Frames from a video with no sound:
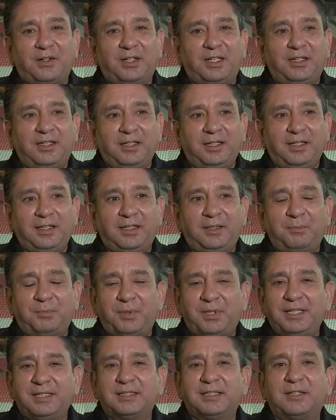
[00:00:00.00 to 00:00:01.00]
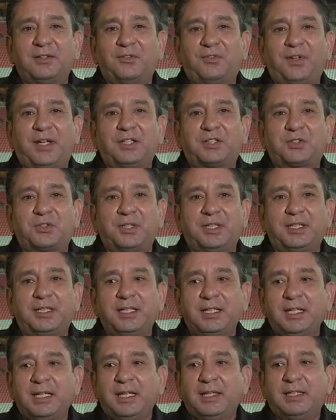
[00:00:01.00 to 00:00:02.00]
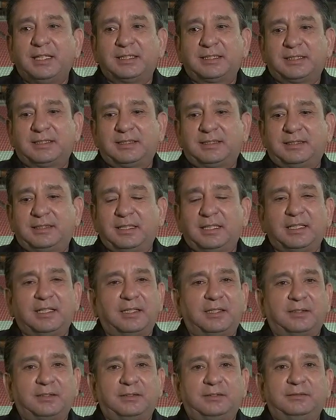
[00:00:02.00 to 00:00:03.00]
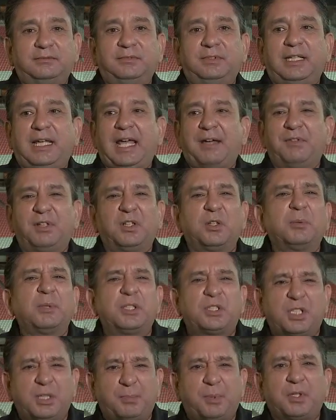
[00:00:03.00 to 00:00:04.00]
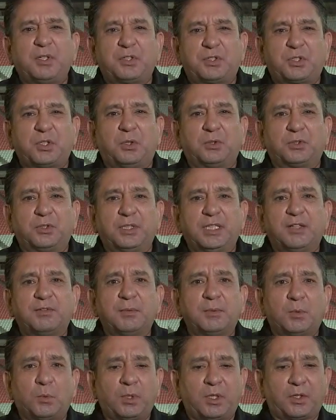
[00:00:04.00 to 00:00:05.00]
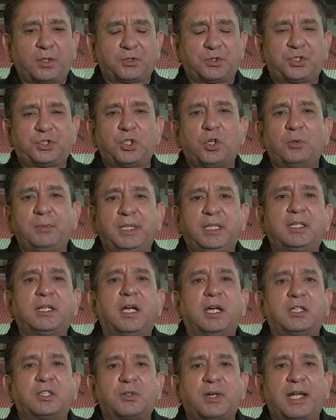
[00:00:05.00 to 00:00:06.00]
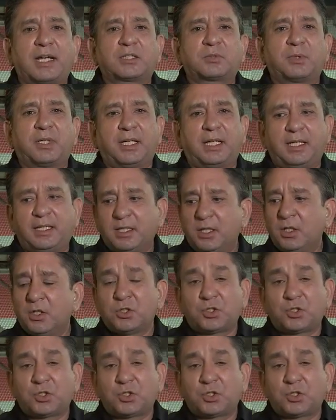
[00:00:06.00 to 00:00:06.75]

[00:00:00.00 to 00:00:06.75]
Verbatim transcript: He, he brings in a veteran that's going to have a little bit chip on his shoulder and give him one of those show me contracts where, hey,